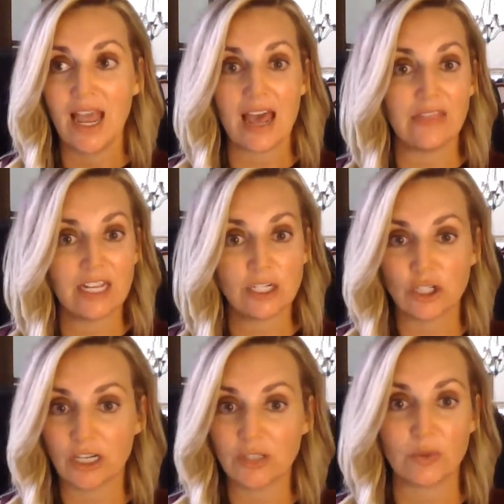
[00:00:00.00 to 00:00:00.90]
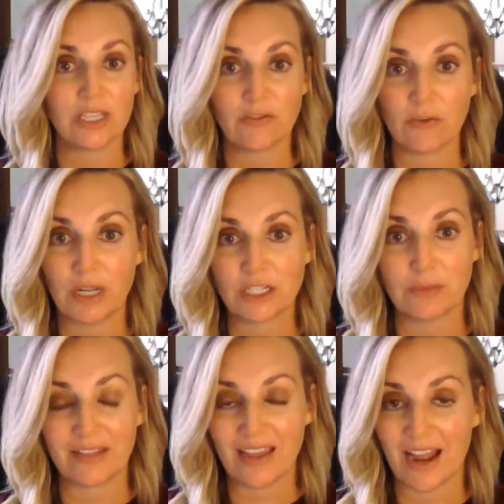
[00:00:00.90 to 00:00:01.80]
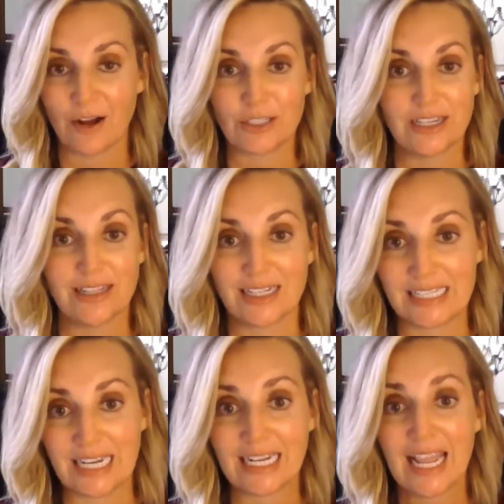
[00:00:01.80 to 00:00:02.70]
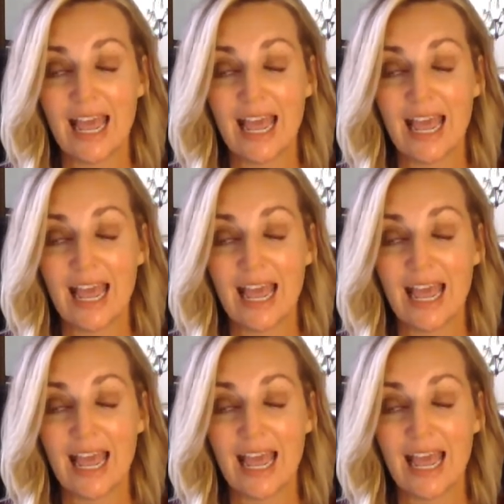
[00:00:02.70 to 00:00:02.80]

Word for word: and they just want the information about the house and that's it.